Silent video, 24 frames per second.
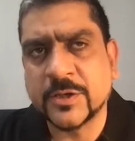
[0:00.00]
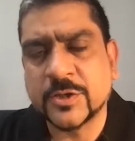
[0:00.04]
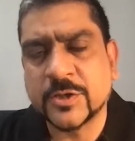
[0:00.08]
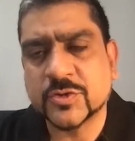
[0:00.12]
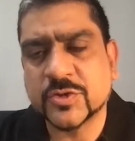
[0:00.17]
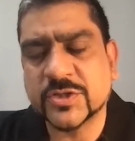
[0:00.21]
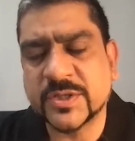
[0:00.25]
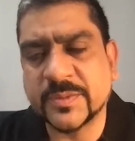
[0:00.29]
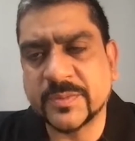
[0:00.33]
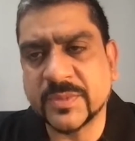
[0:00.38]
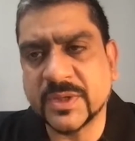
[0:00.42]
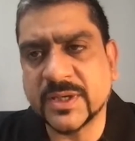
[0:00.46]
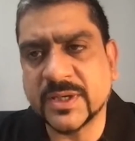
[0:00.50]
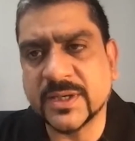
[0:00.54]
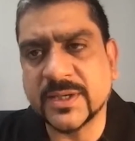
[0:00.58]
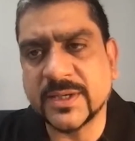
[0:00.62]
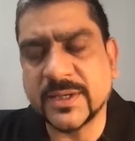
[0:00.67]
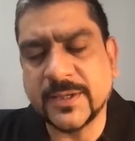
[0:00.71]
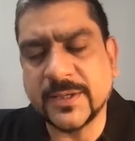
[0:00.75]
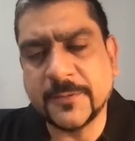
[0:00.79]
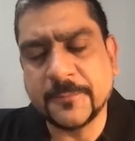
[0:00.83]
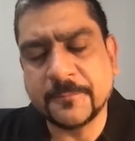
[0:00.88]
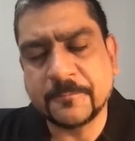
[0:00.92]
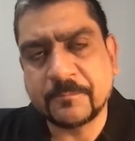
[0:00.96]
So
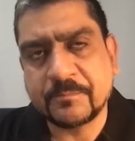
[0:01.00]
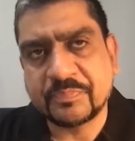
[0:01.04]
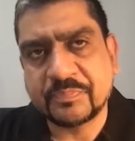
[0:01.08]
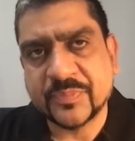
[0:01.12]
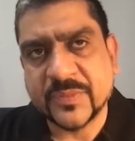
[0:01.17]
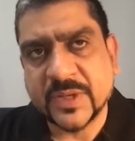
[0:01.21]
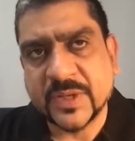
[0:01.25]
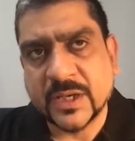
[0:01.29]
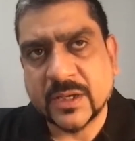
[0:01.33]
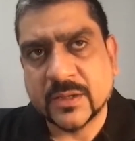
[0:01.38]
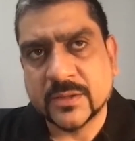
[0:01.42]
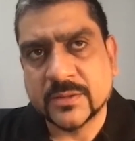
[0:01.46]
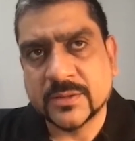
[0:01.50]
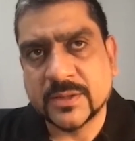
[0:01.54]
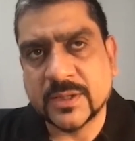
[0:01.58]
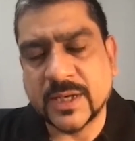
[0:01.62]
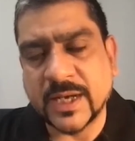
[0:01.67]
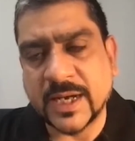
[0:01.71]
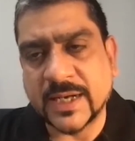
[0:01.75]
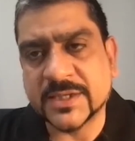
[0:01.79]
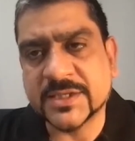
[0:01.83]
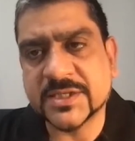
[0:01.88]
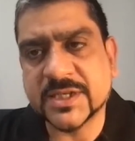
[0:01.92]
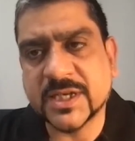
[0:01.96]
similarly, the
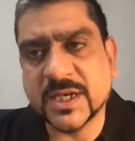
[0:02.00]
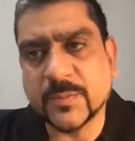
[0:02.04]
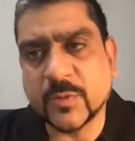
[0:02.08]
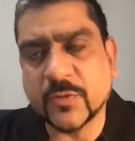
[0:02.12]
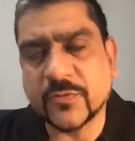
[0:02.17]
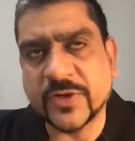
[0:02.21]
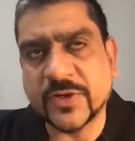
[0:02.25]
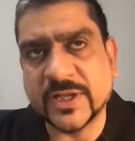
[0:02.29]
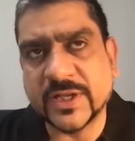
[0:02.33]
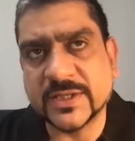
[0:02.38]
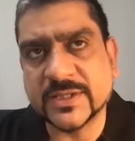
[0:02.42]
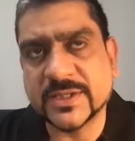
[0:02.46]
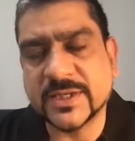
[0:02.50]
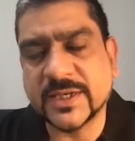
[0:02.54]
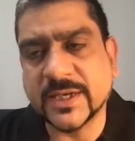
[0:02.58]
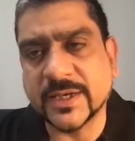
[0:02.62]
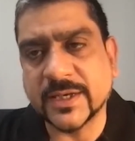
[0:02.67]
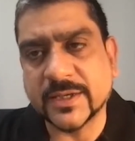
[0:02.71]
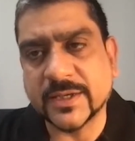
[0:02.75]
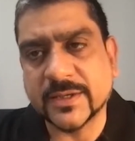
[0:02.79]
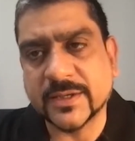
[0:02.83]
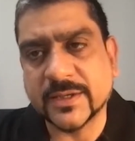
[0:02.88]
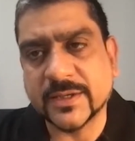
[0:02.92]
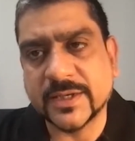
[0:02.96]
landscape of
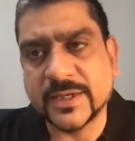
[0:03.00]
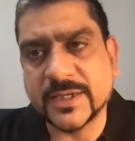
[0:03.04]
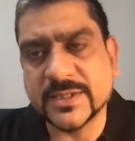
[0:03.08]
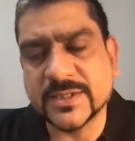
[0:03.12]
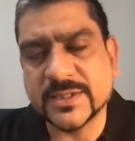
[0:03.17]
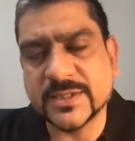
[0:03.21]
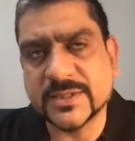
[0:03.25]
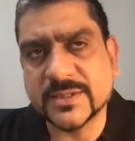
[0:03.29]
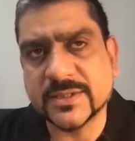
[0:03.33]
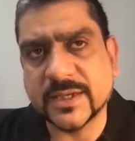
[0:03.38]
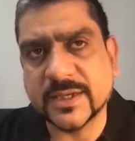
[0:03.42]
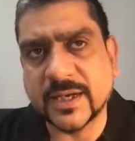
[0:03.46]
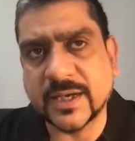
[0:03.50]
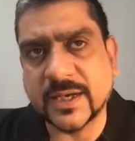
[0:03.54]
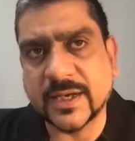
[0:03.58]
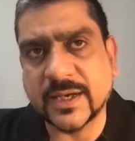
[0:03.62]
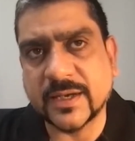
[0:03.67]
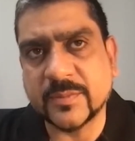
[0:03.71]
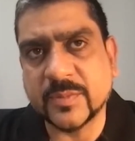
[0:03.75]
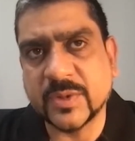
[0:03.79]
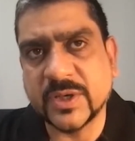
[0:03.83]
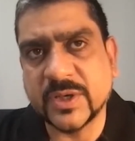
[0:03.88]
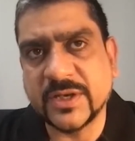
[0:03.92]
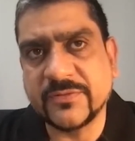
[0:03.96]
healthcare is, I
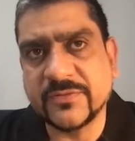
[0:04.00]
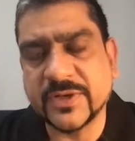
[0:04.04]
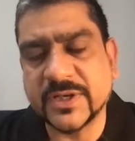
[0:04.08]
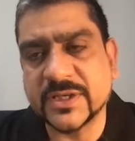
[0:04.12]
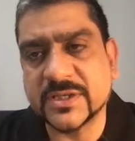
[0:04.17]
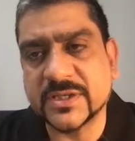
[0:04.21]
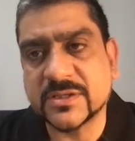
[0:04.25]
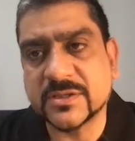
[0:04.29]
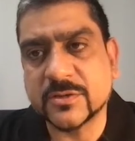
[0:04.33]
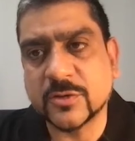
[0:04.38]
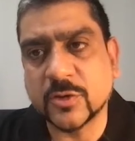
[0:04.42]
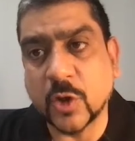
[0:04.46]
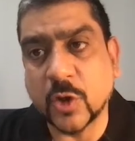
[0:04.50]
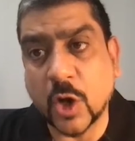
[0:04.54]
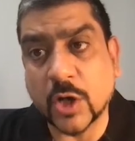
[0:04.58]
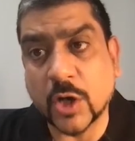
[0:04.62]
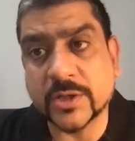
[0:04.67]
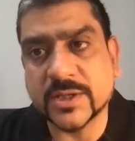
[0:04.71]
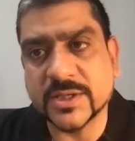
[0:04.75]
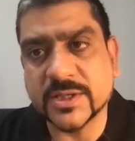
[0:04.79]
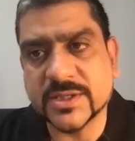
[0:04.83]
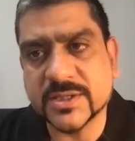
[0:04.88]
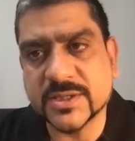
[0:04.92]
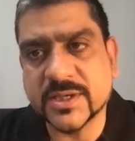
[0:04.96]
believe, is lot
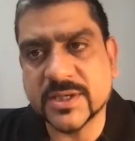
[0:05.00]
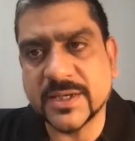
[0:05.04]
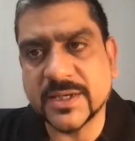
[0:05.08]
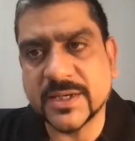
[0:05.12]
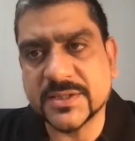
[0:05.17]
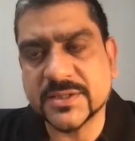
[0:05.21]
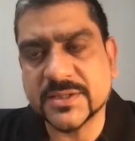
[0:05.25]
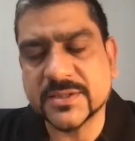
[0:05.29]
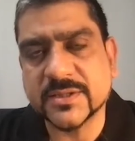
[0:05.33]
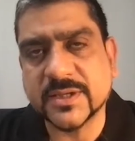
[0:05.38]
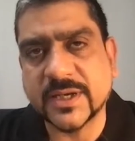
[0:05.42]
digitalized,